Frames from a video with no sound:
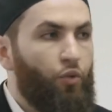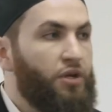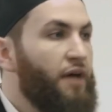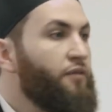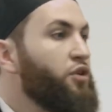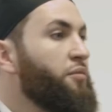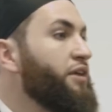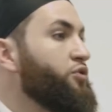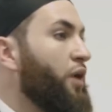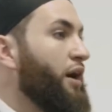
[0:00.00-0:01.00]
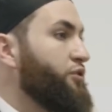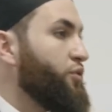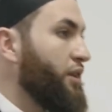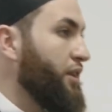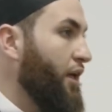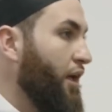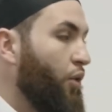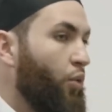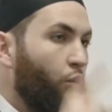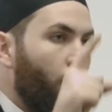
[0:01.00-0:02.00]
whenever you make dua to
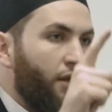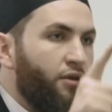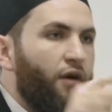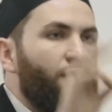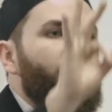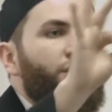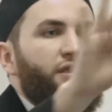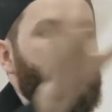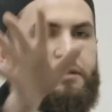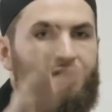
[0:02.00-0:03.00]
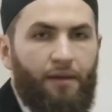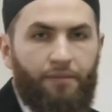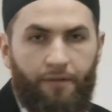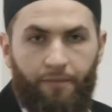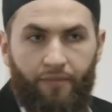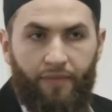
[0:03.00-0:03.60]
Allah, one of three things happen.